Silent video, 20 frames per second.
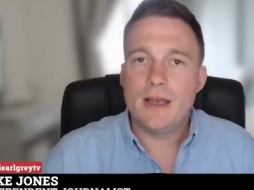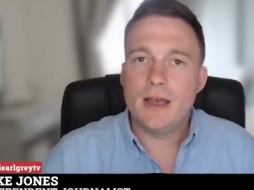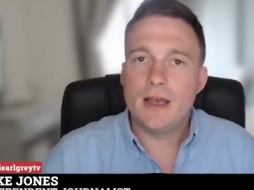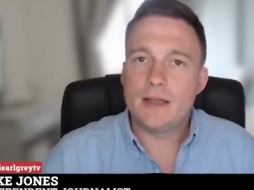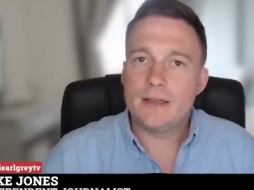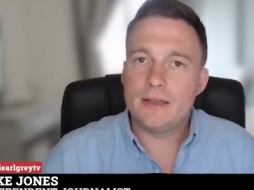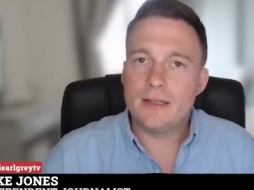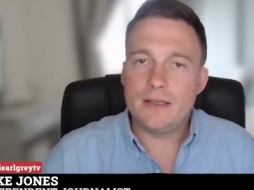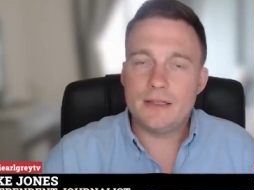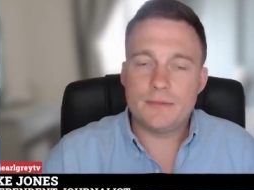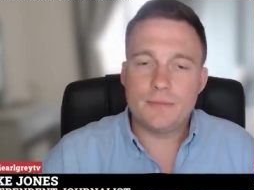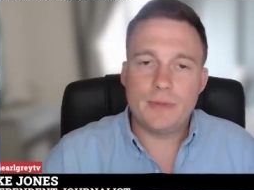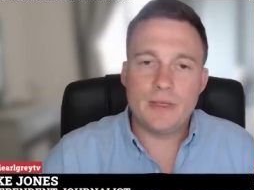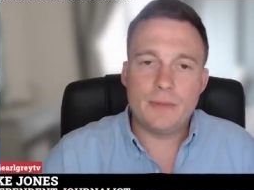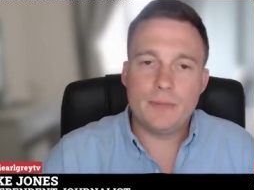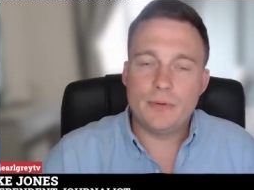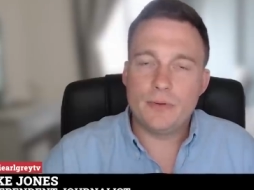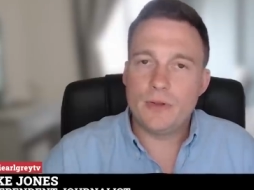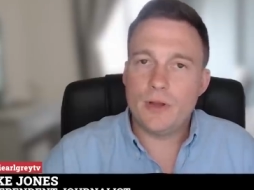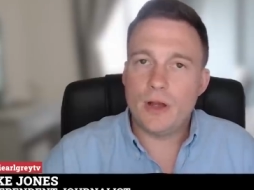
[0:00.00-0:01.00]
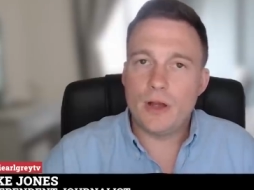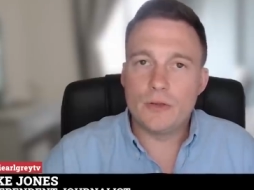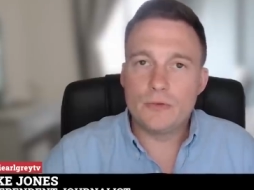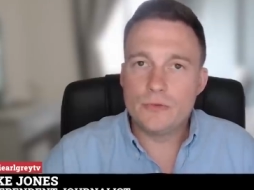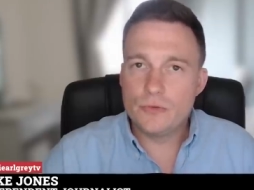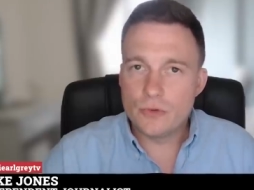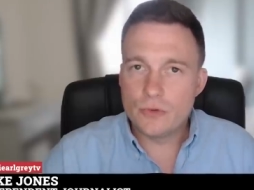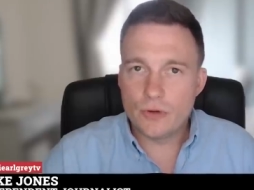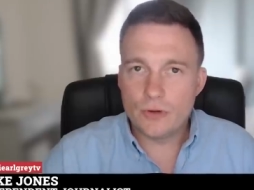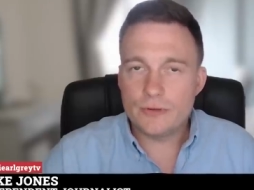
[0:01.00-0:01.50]
Uh, these people are
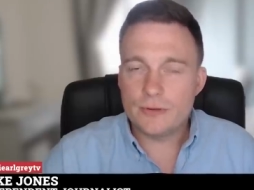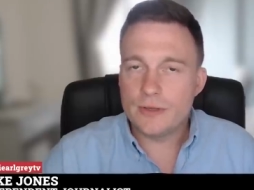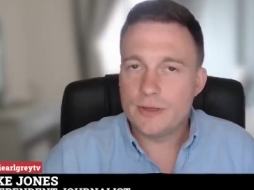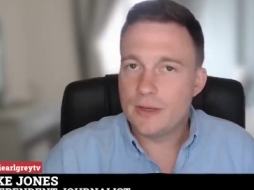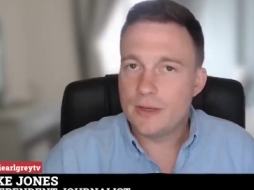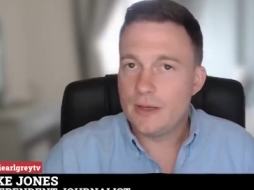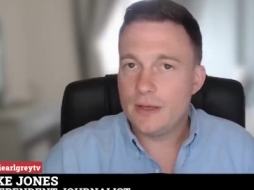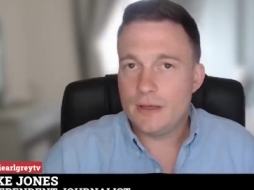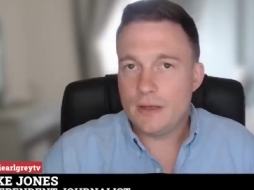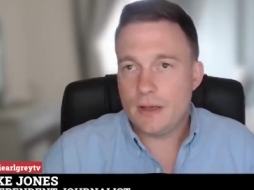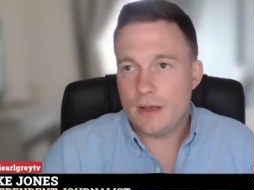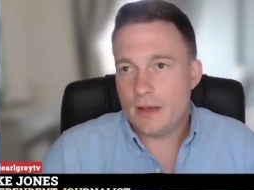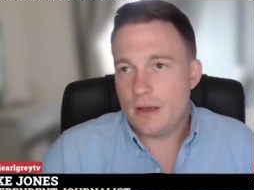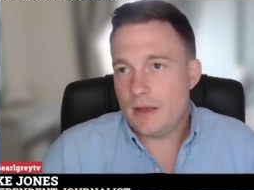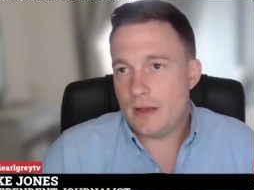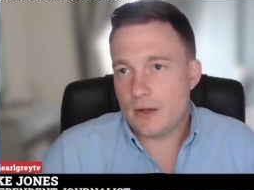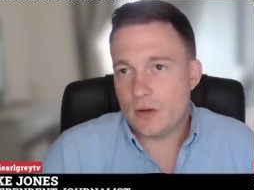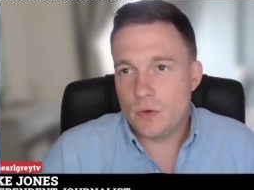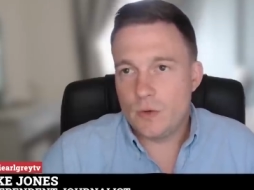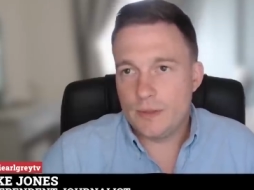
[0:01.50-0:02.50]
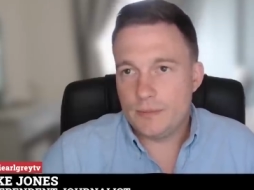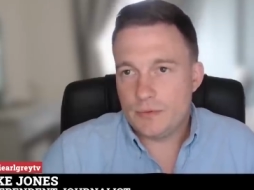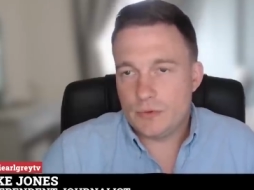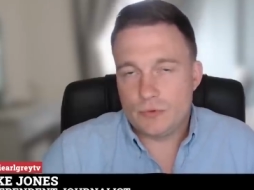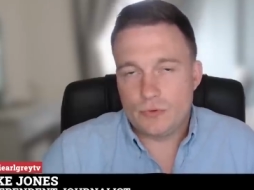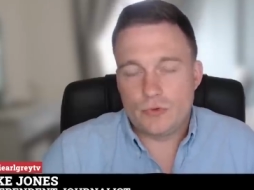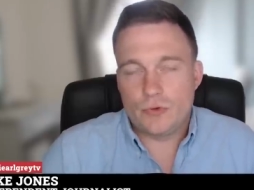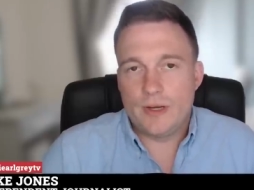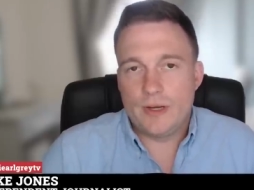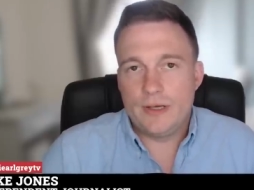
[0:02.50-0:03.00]
not uh, equipped
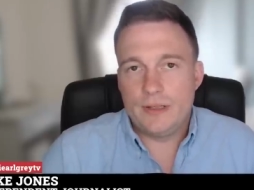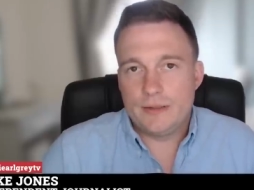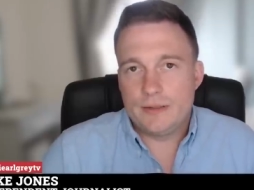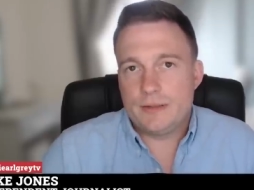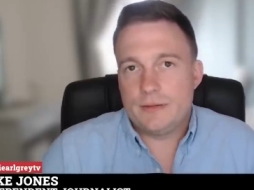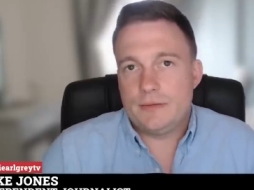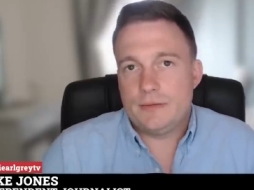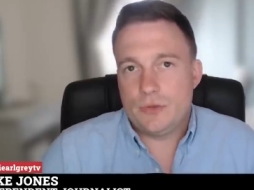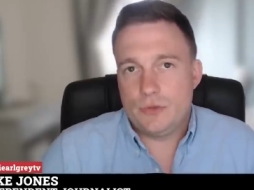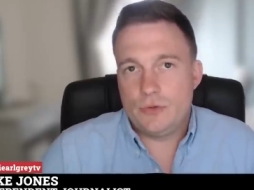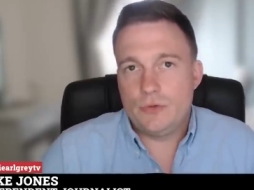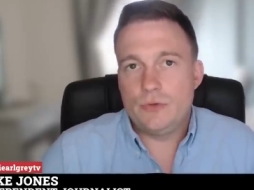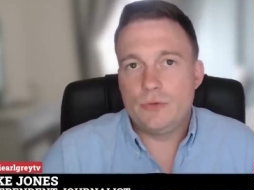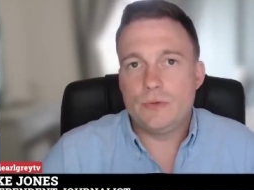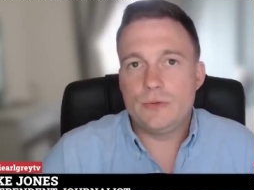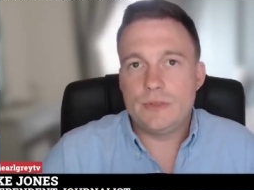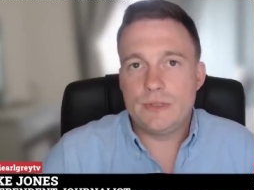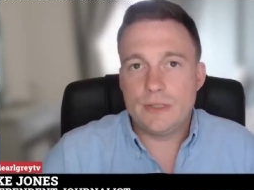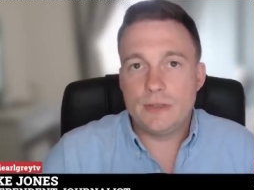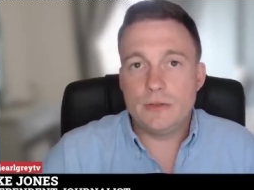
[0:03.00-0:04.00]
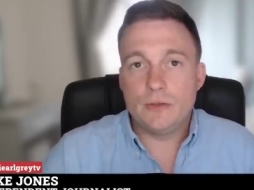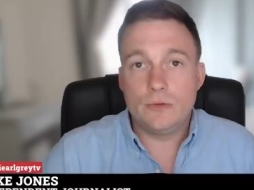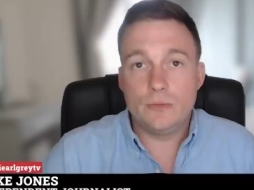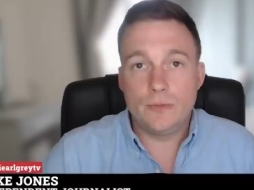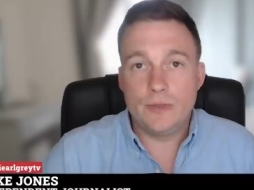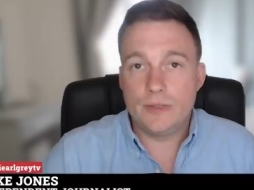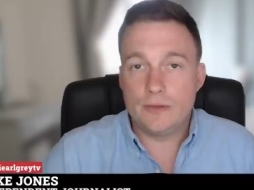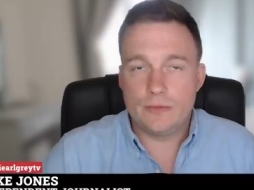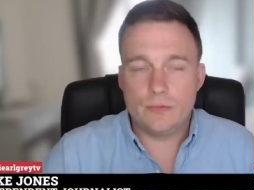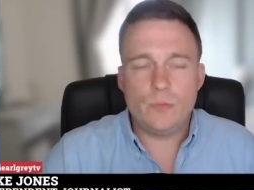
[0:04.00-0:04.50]
or trained to deal
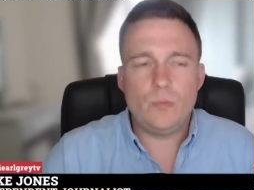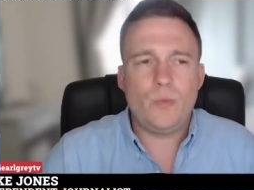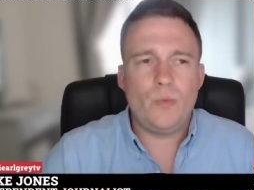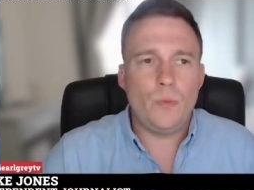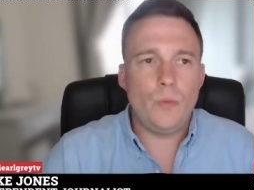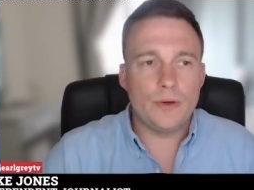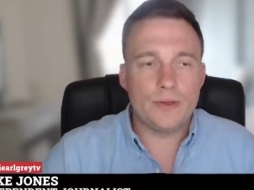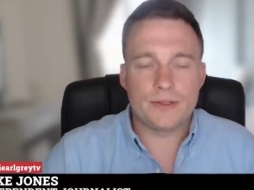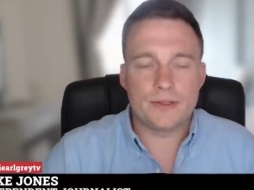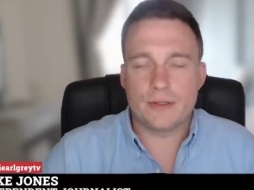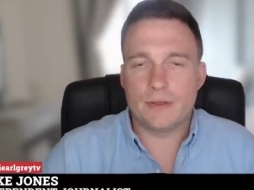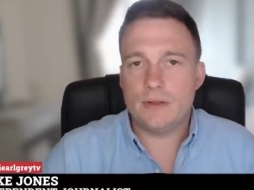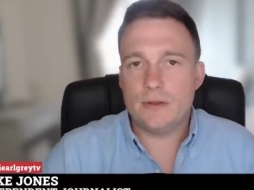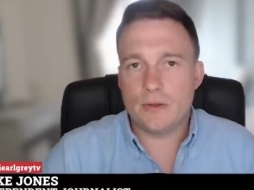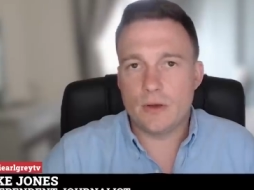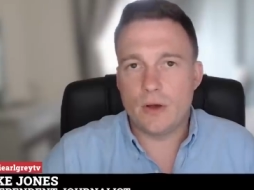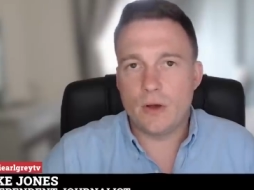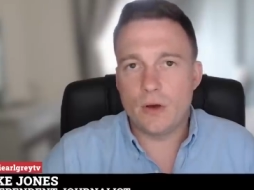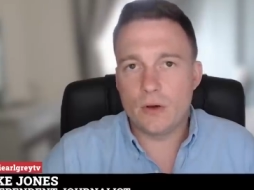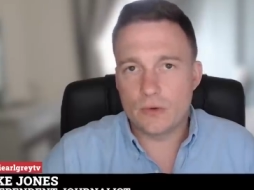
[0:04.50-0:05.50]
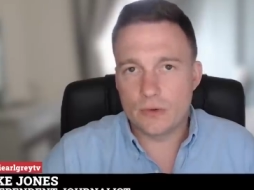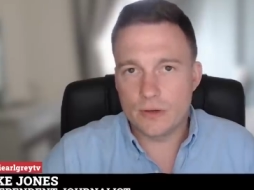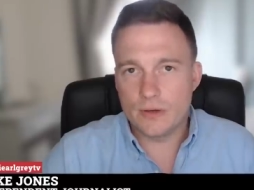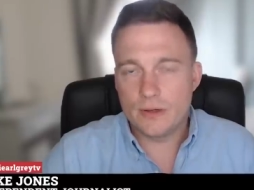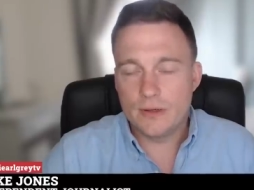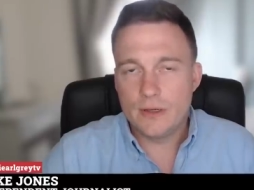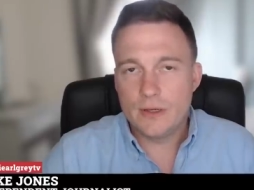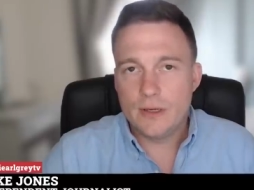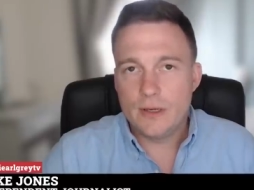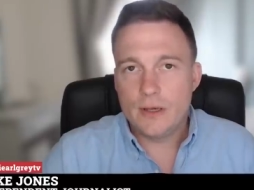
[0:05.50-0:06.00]
with what is the
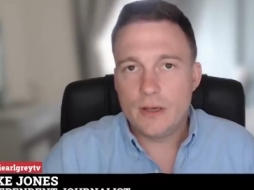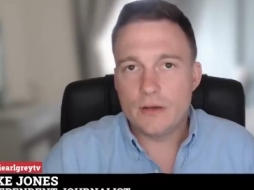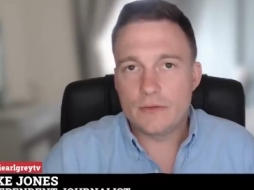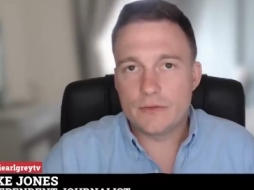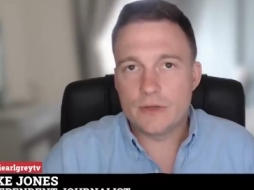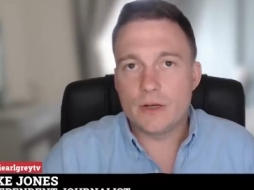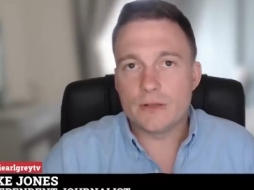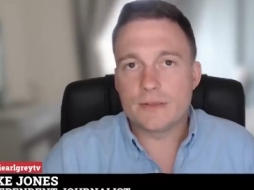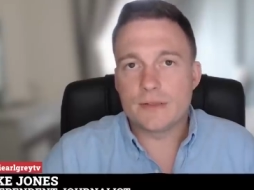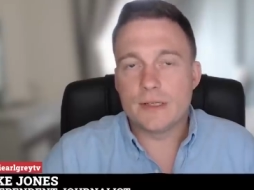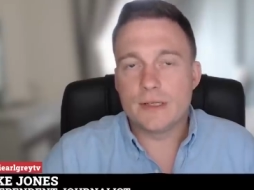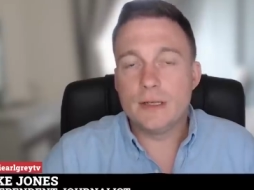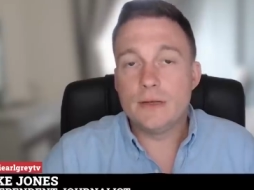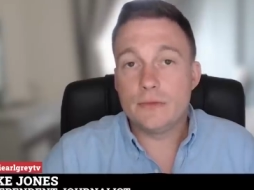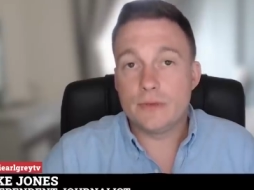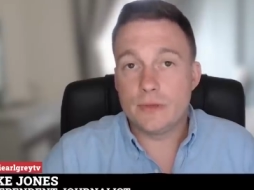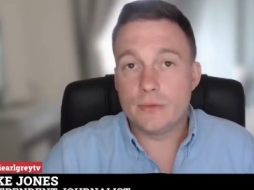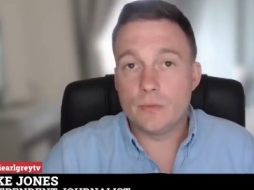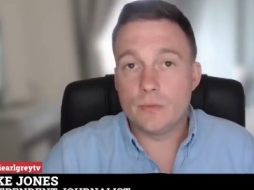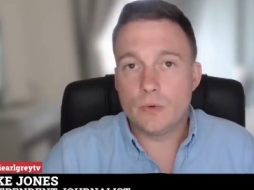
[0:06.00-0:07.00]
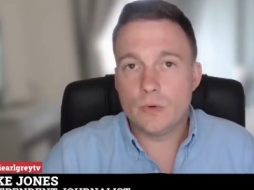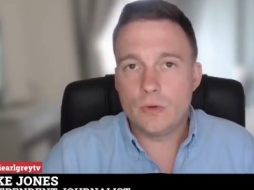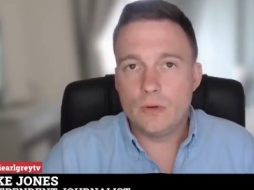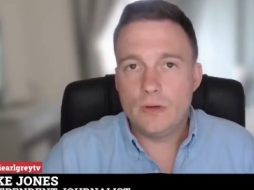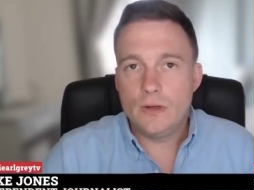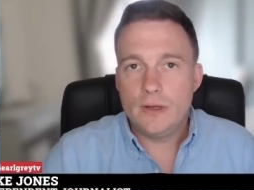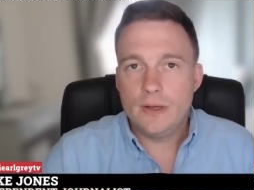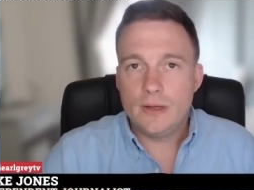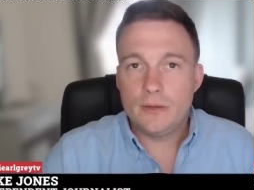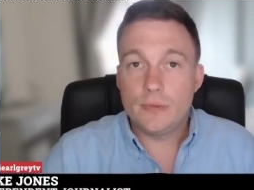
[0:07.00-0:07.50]
horror of an artillery war,